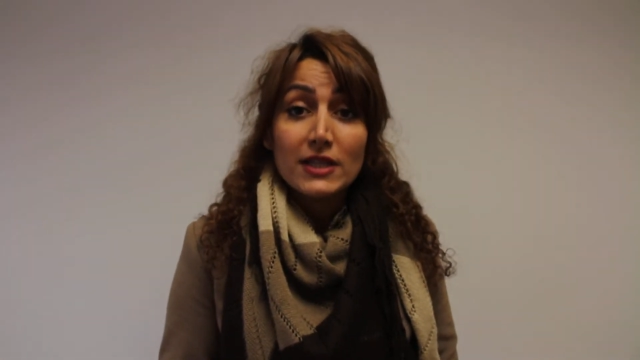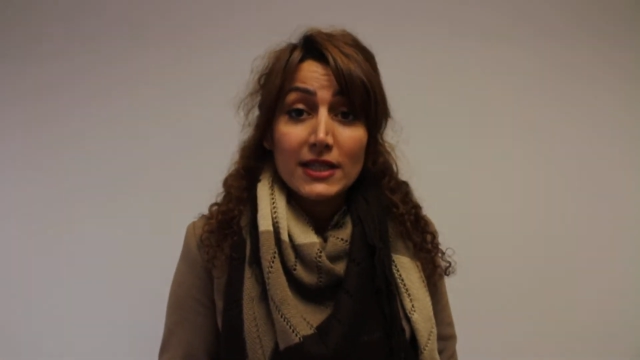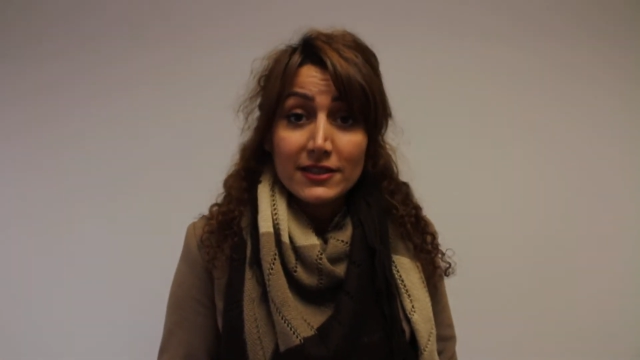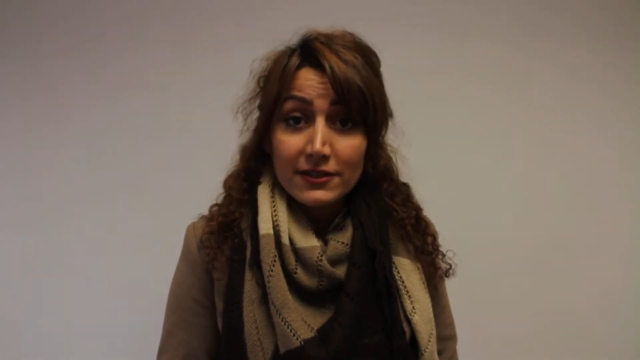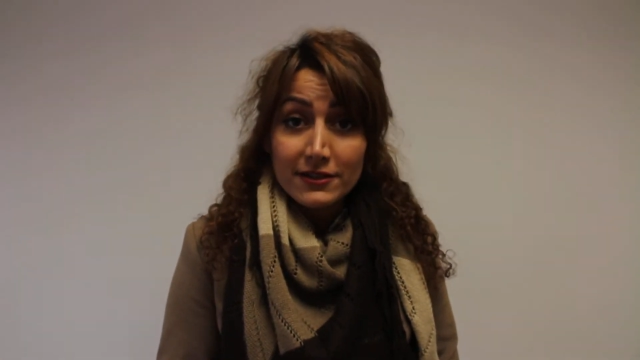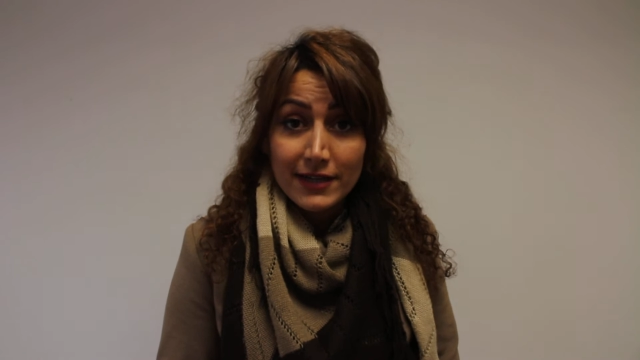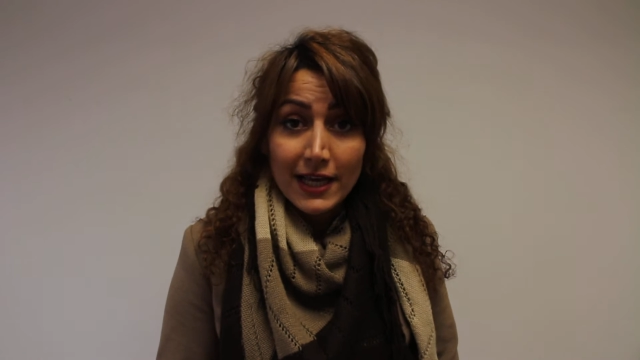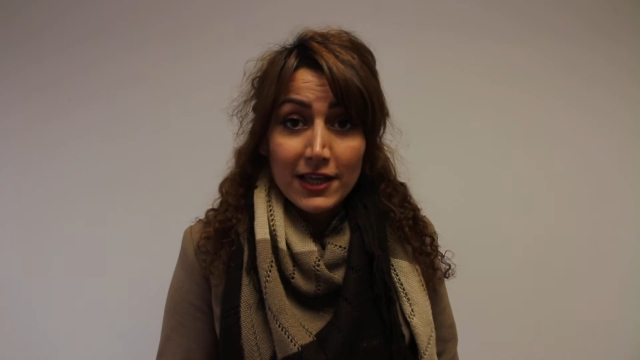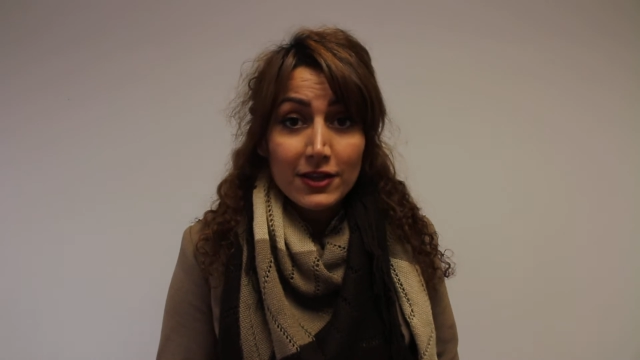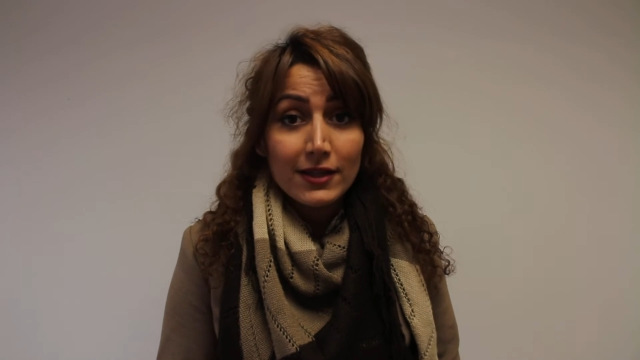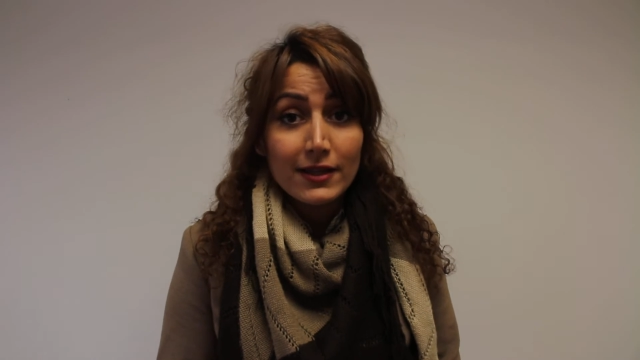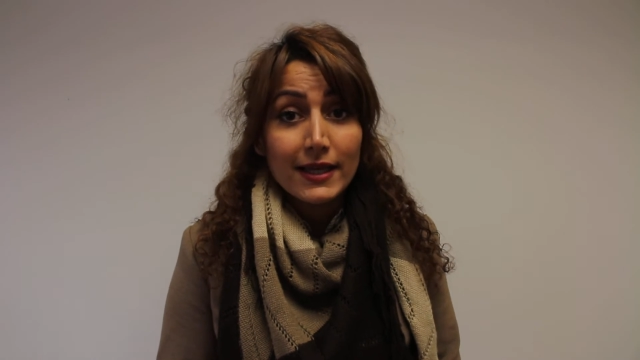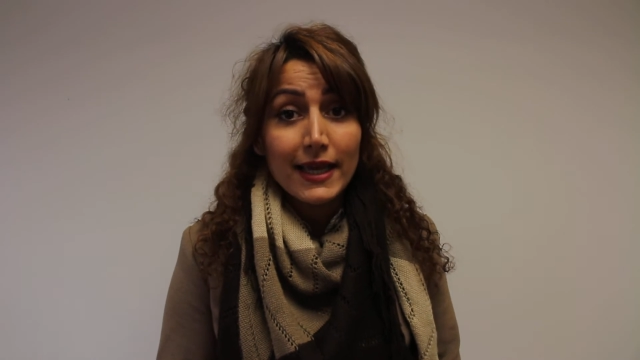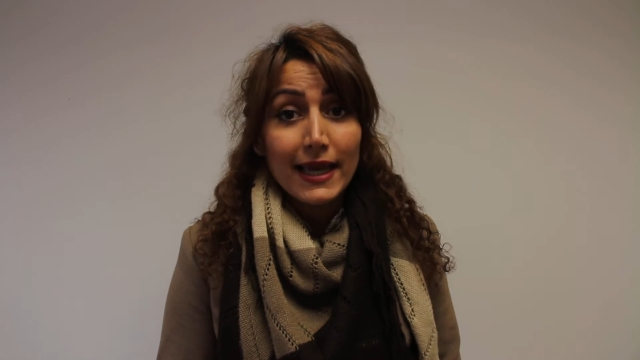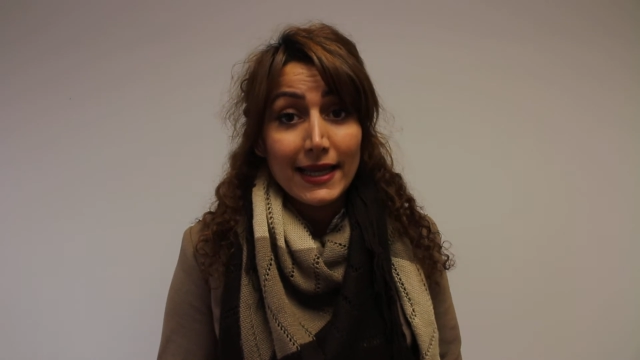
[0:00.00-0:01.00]

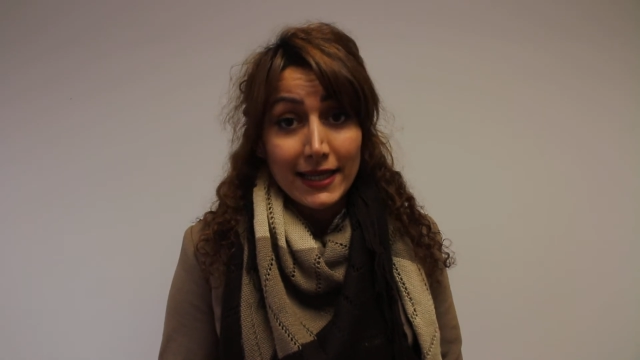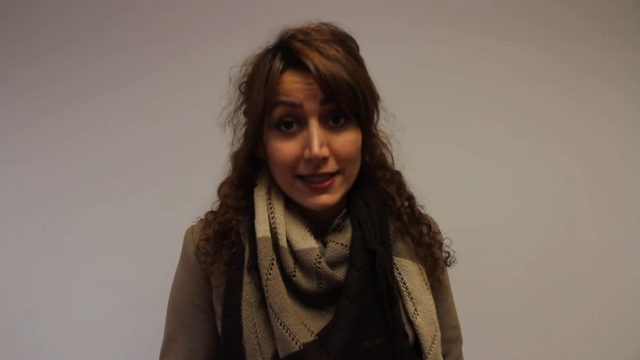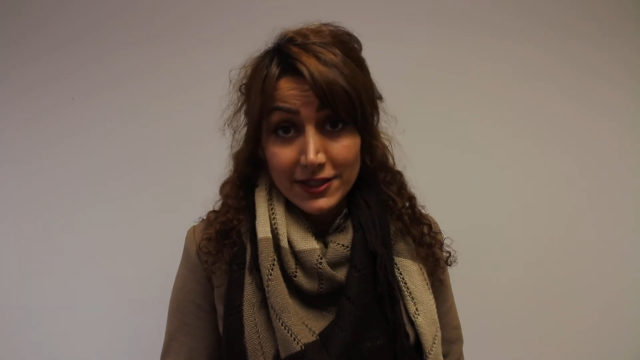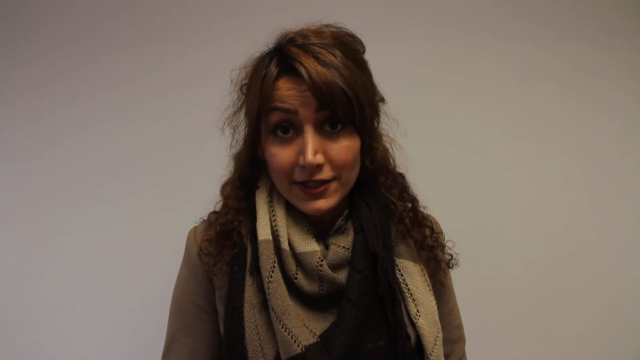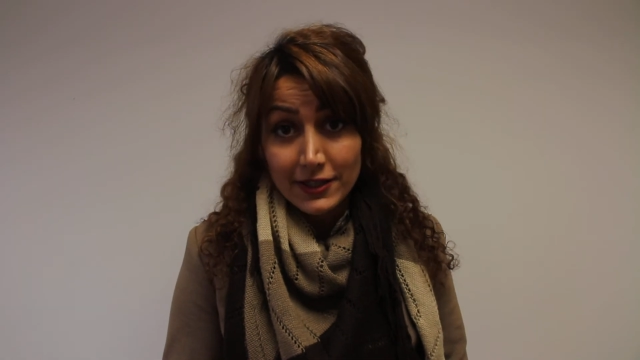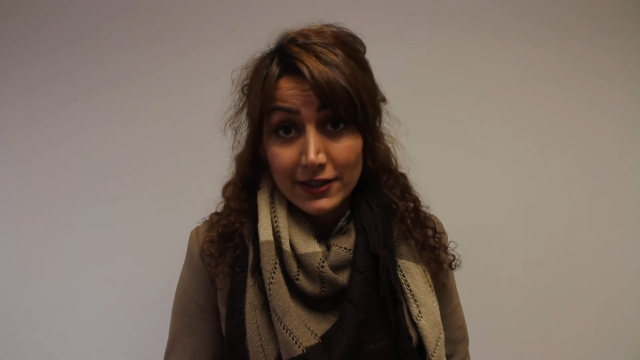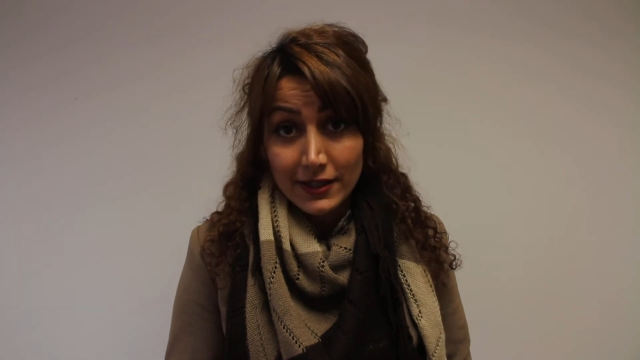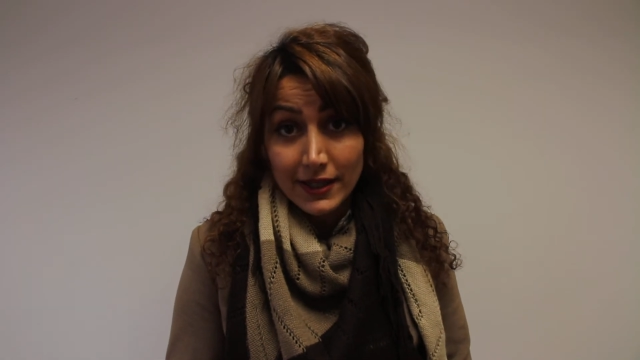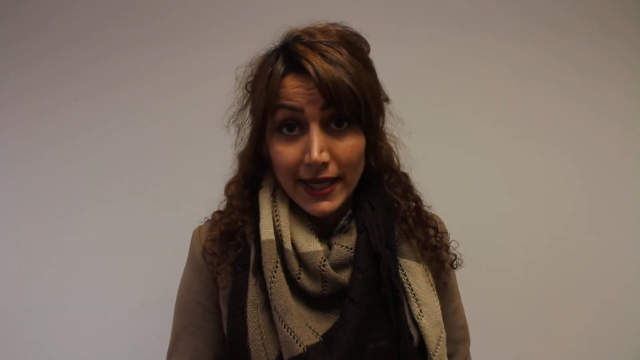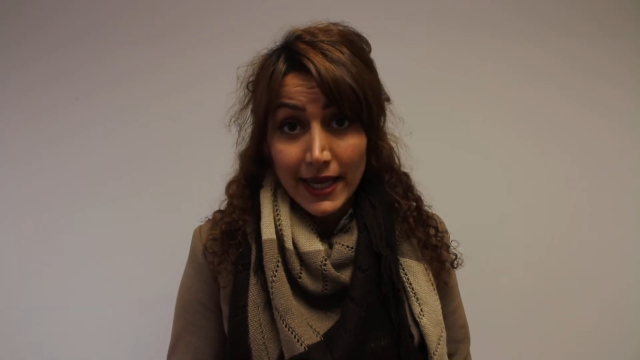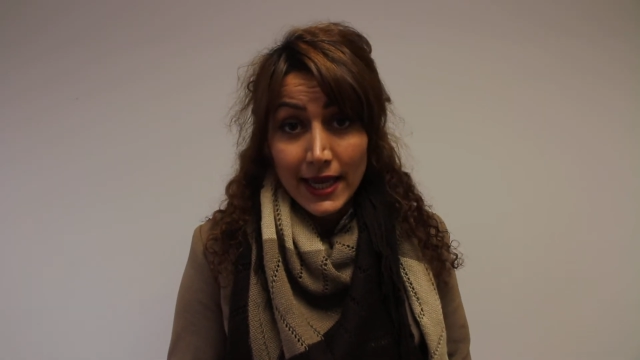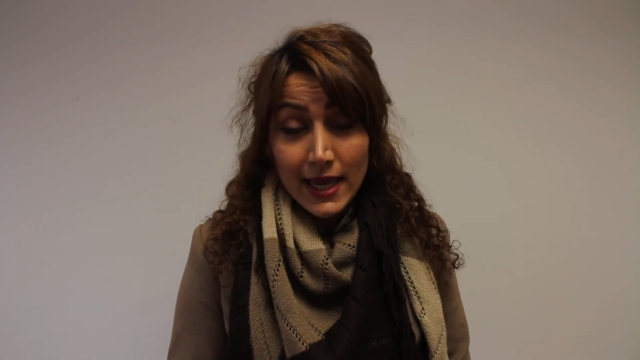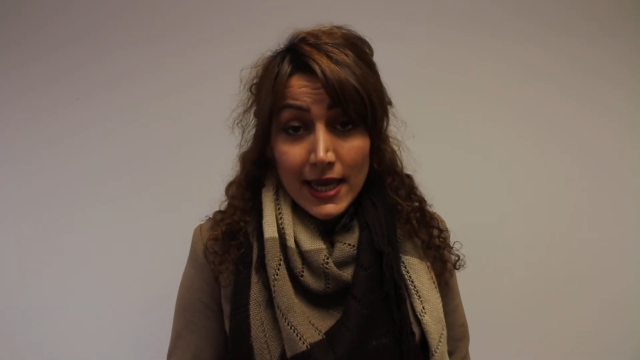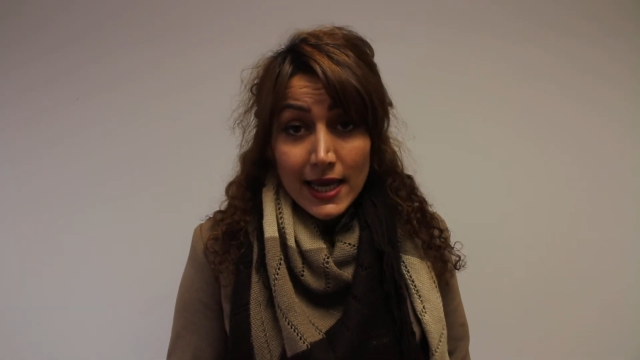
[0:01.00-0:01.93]
internationally and internally.